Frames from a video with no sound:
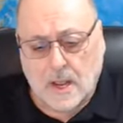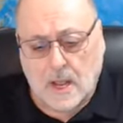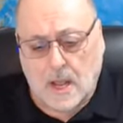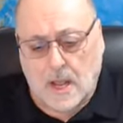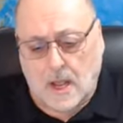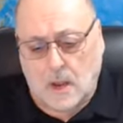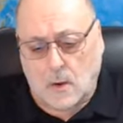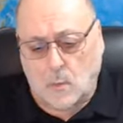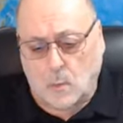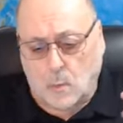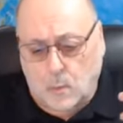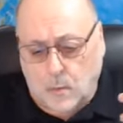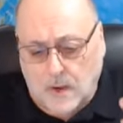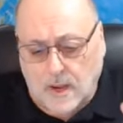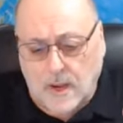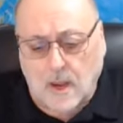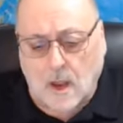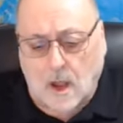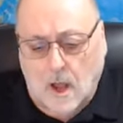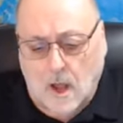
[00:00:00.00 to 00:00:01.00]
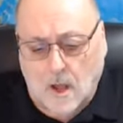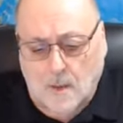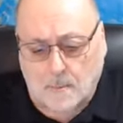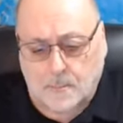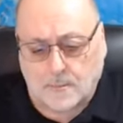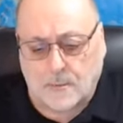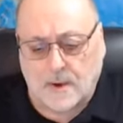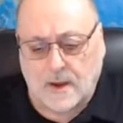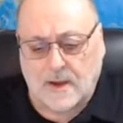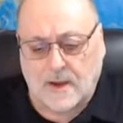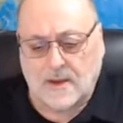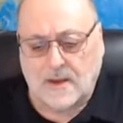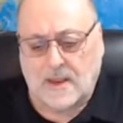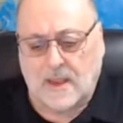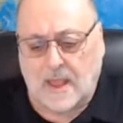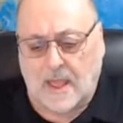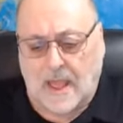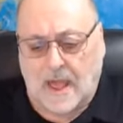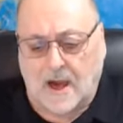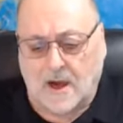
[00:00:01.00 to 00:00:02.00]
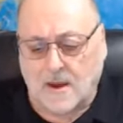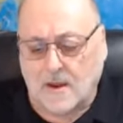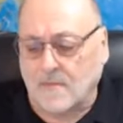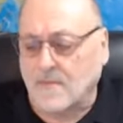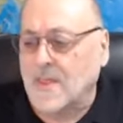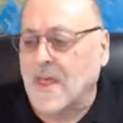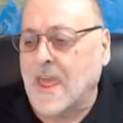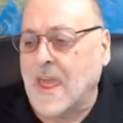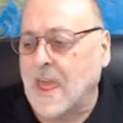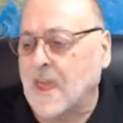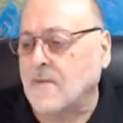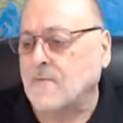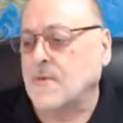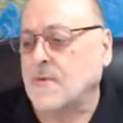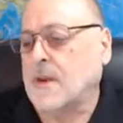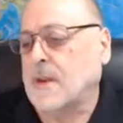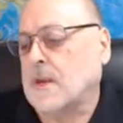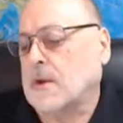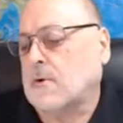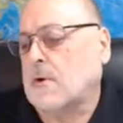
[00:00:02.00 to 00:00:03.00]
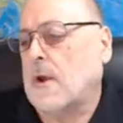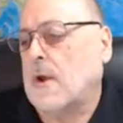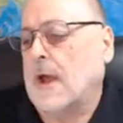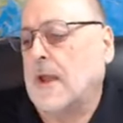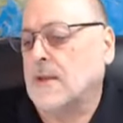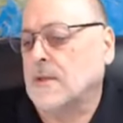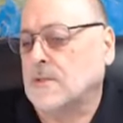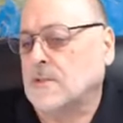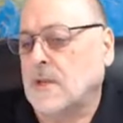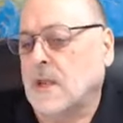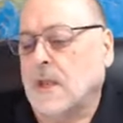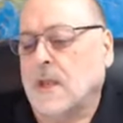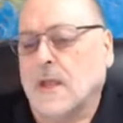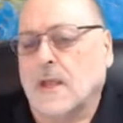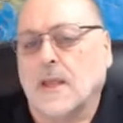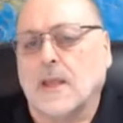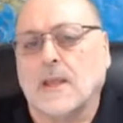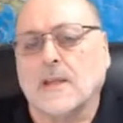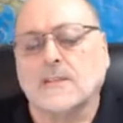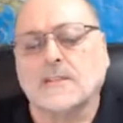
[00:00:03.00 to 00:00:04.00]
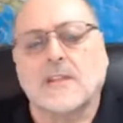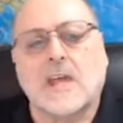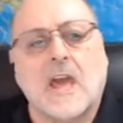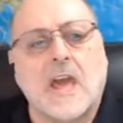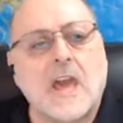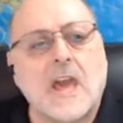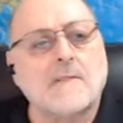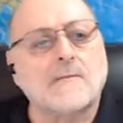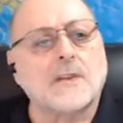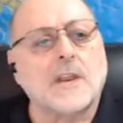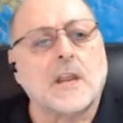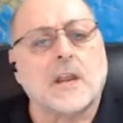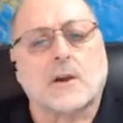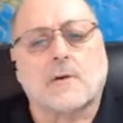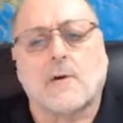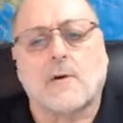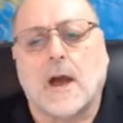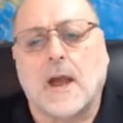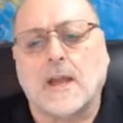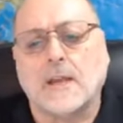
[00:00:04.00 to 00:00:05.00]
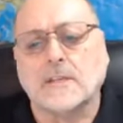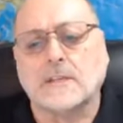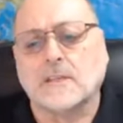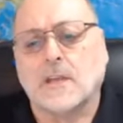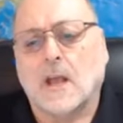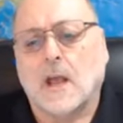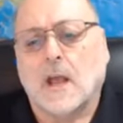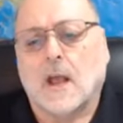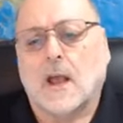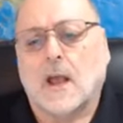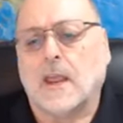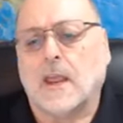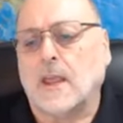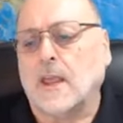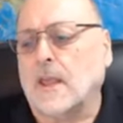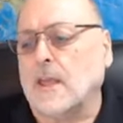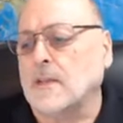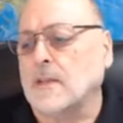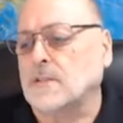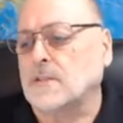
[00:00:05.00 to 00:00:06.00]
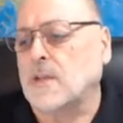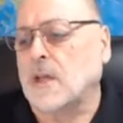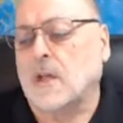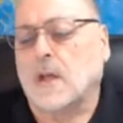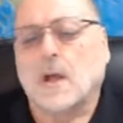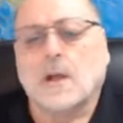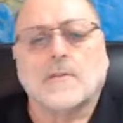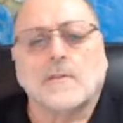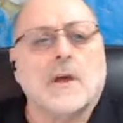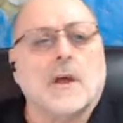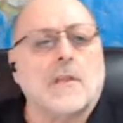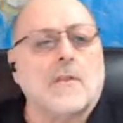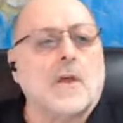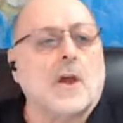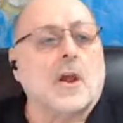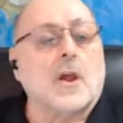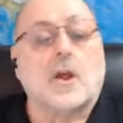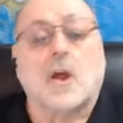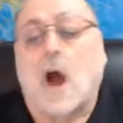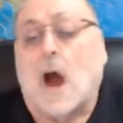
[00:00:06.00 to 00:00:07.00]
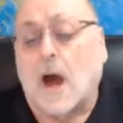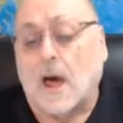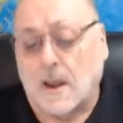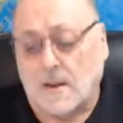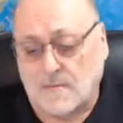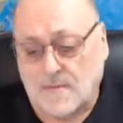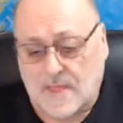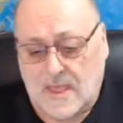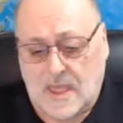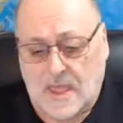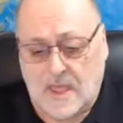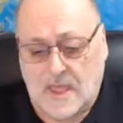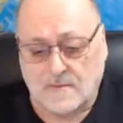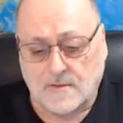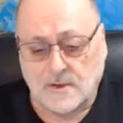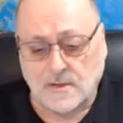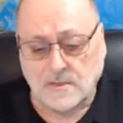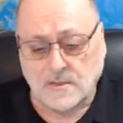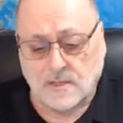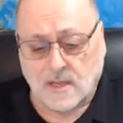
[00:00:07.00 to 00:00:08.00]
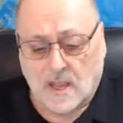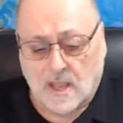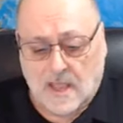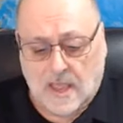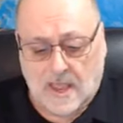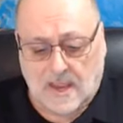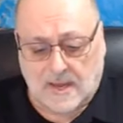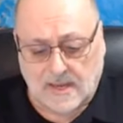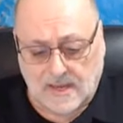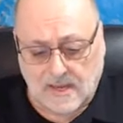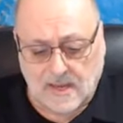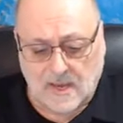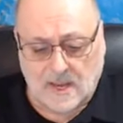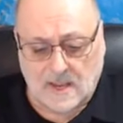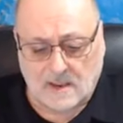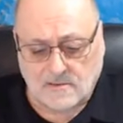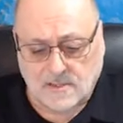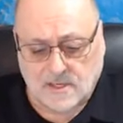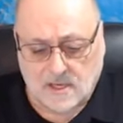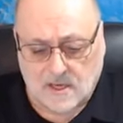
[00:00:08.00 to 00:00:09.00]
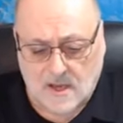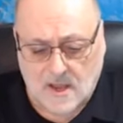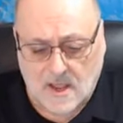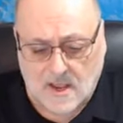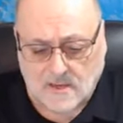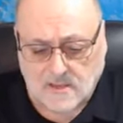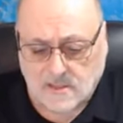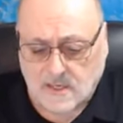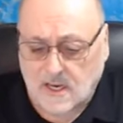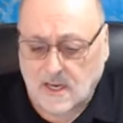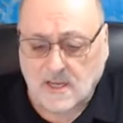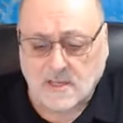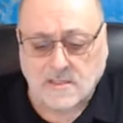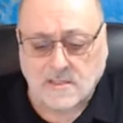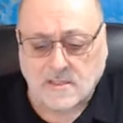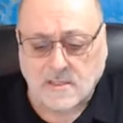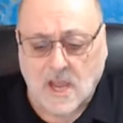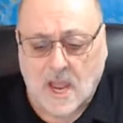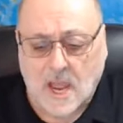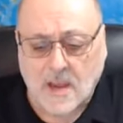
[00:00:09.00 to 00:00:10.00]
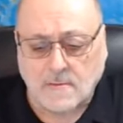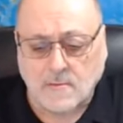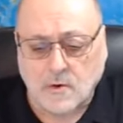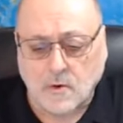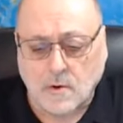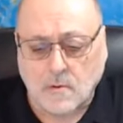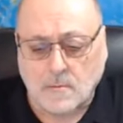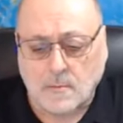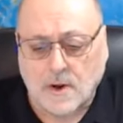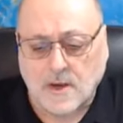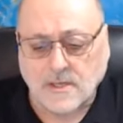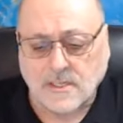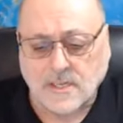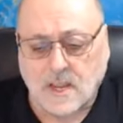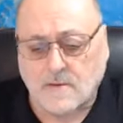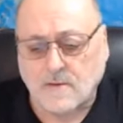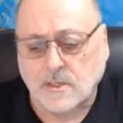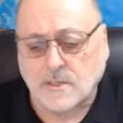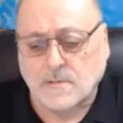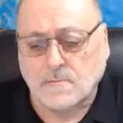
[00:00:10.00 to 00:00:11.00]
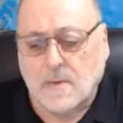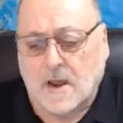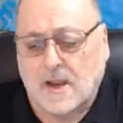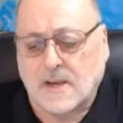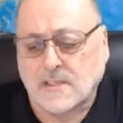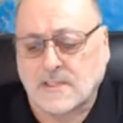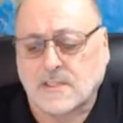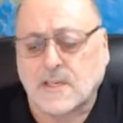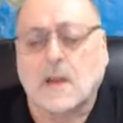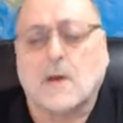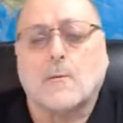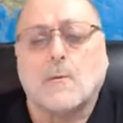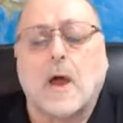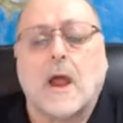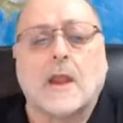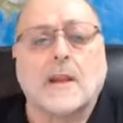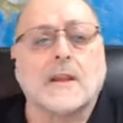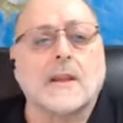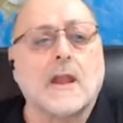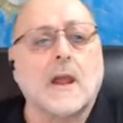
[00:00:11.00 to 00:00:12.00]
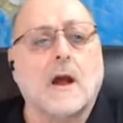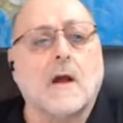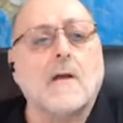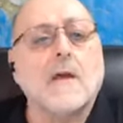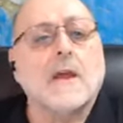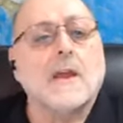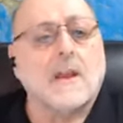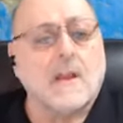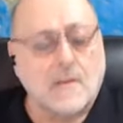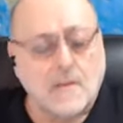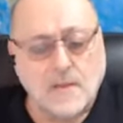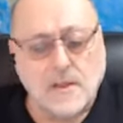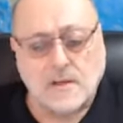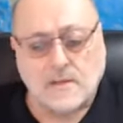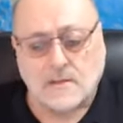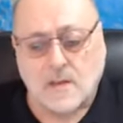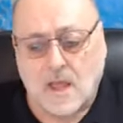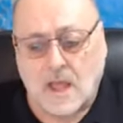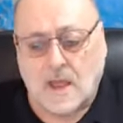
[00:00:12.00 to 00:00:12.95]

Uh, we operate out of the heavenly Christ. He is the heavenly Christ. He is the, the, the God of the heavens, and He lives in us. It's time to embrace heaven's mindset right now in this